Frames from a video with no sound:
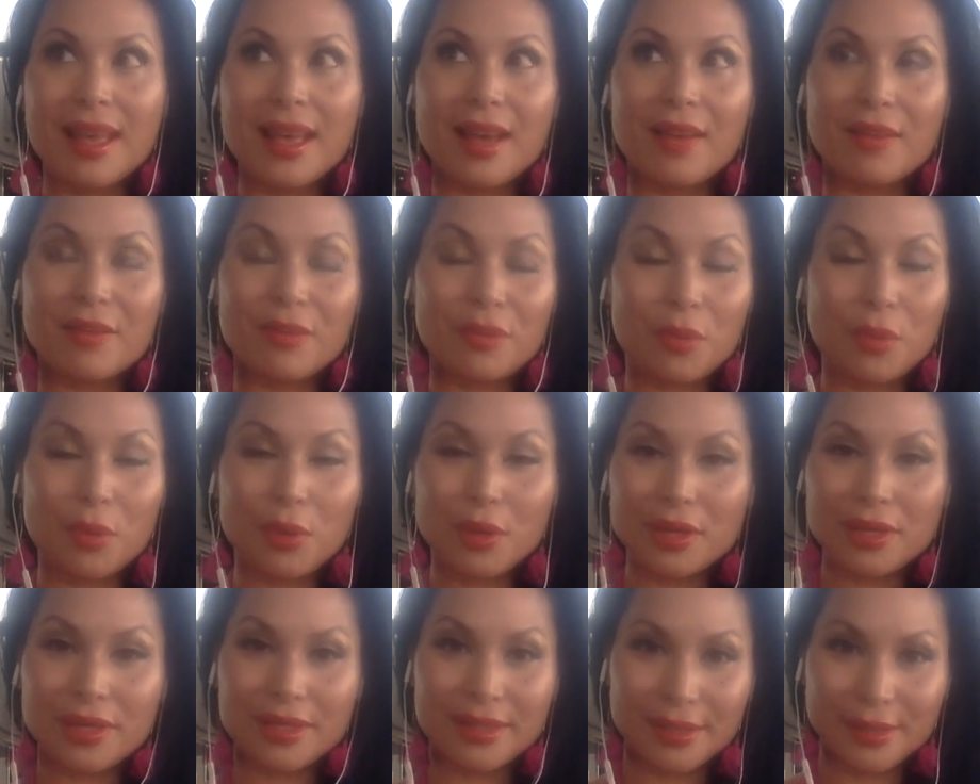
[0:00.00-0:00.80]
Of
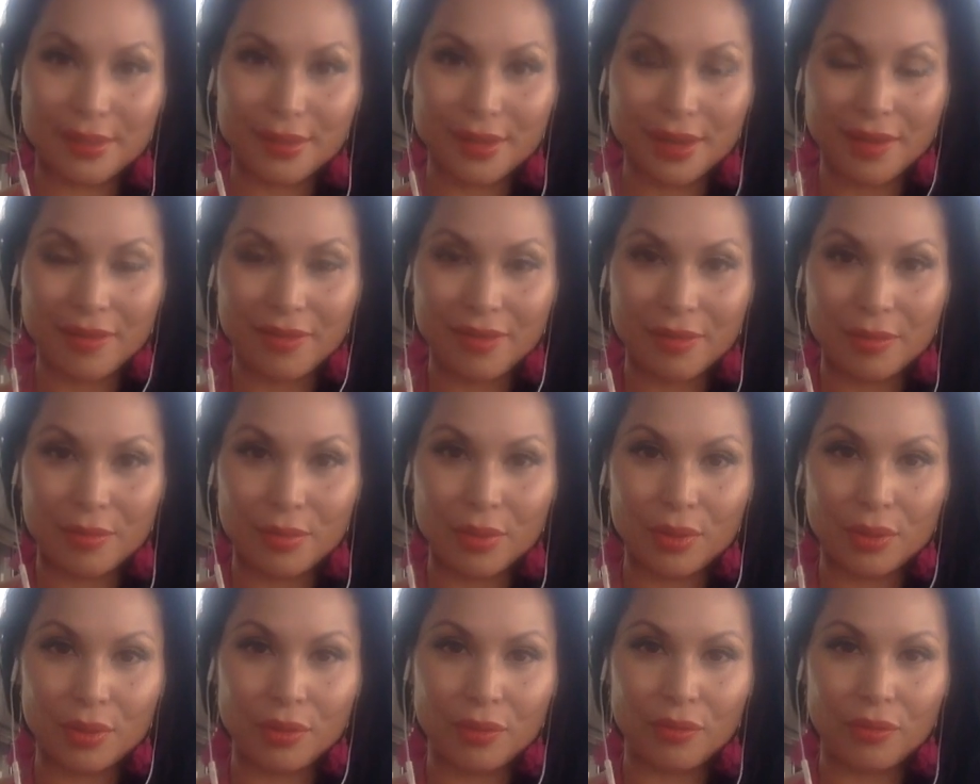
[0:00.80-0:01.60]
course, they're never
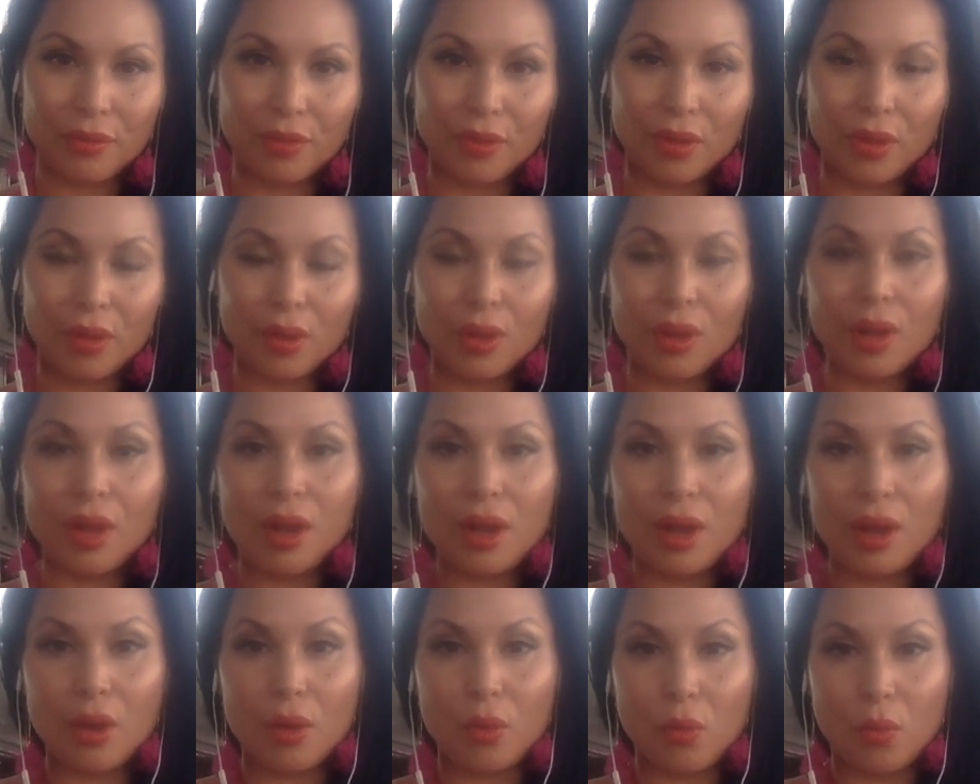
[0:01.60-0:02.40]
beautiful
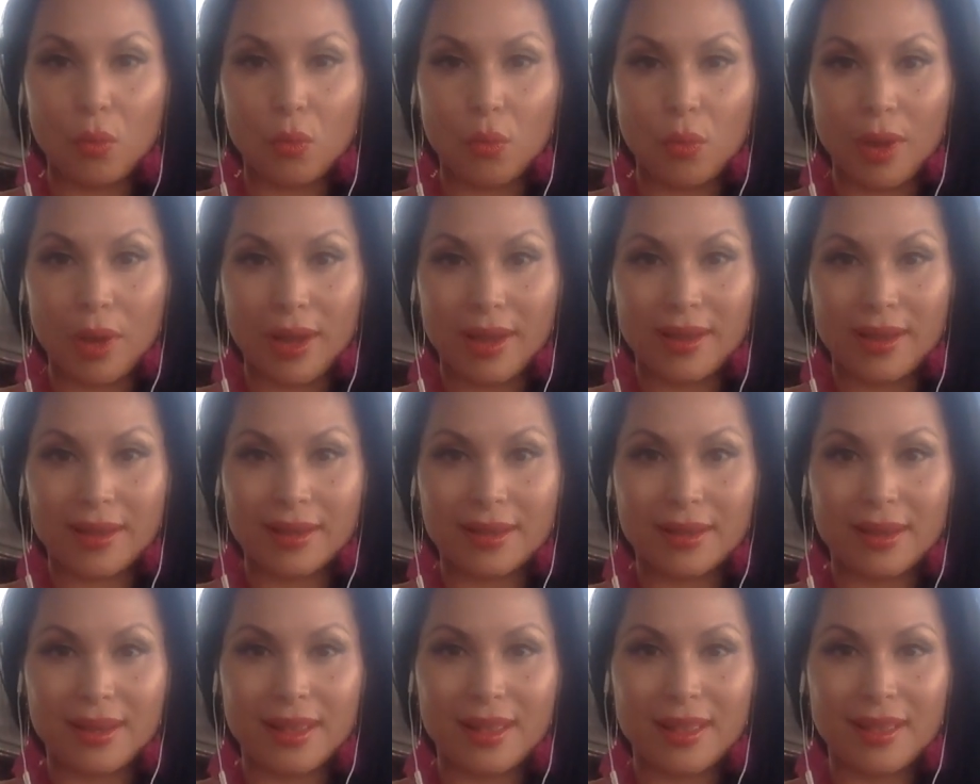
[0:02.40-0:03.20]

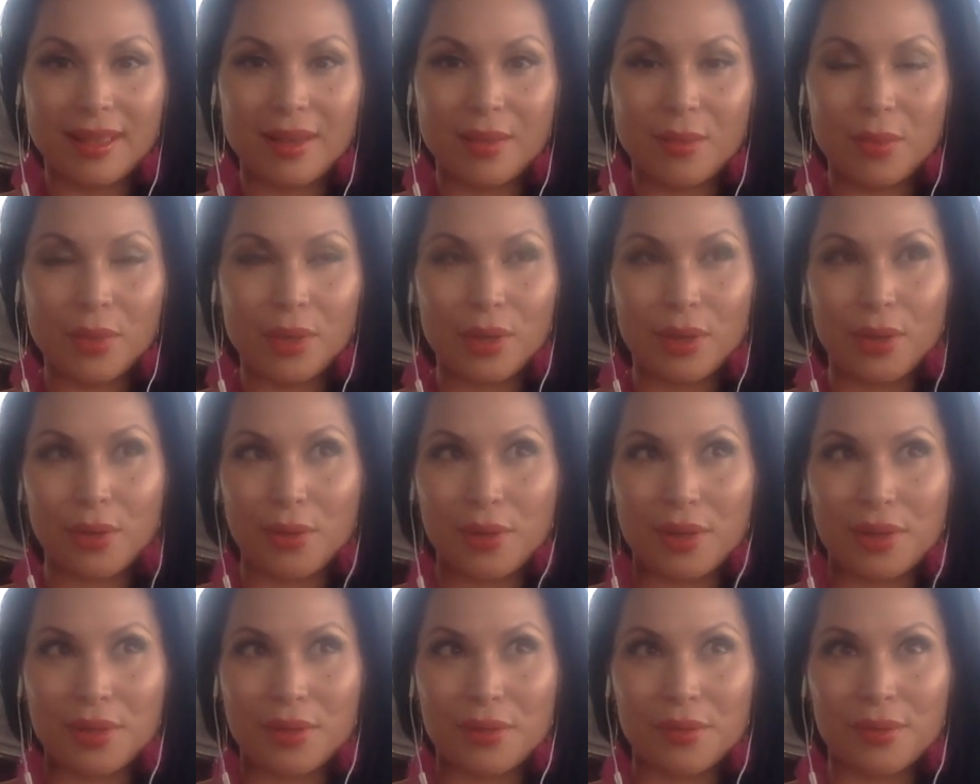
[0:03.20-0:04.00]
when we're
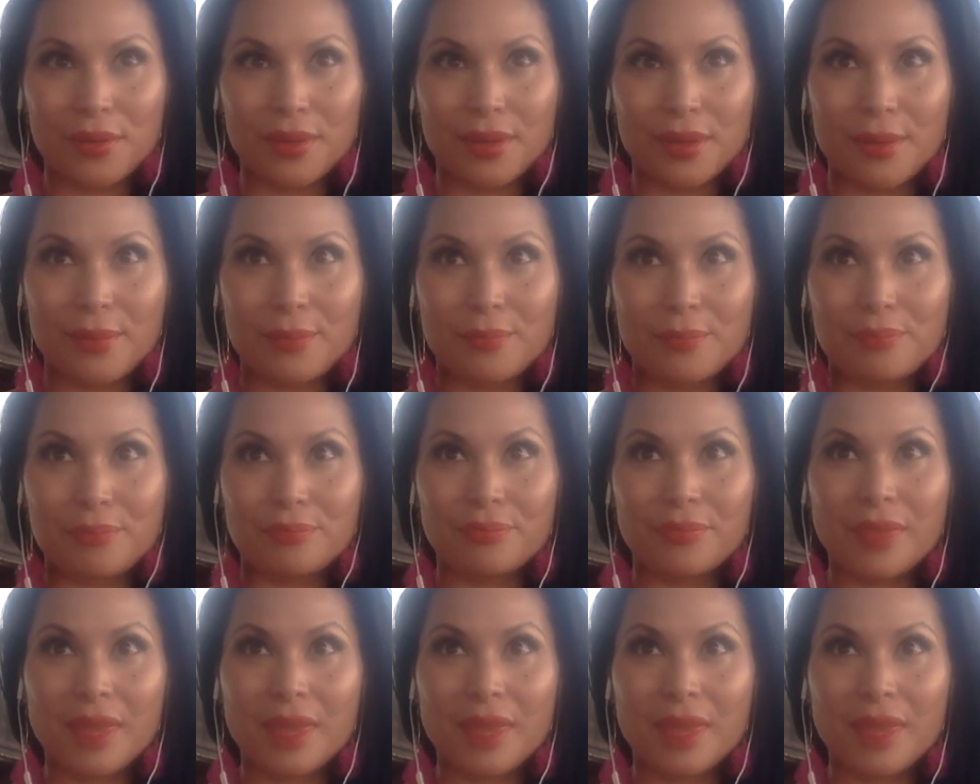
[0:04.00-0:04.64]
going through them.